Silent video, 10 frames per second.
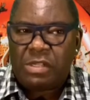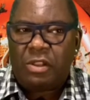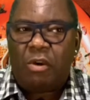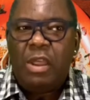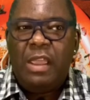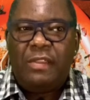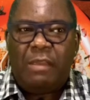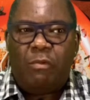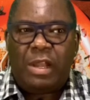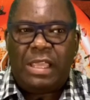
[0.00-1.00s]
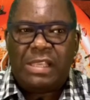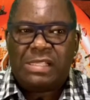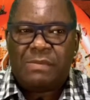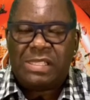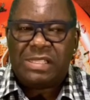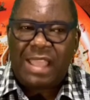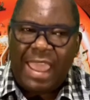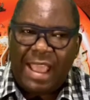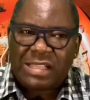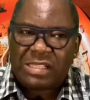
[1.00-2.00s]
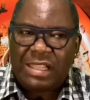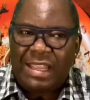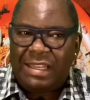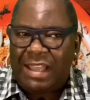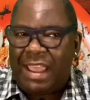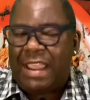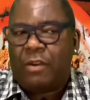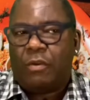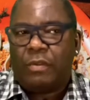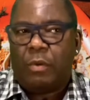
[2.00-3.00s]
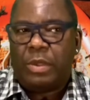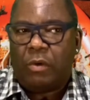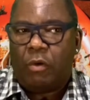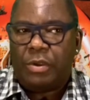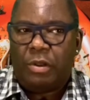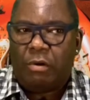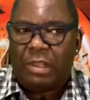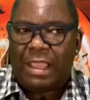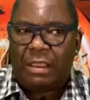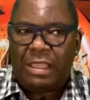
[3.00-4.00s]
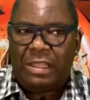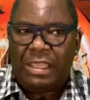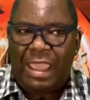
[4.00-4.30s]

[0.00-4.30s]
You know, they want to get some snacks late night or, or you know, like in the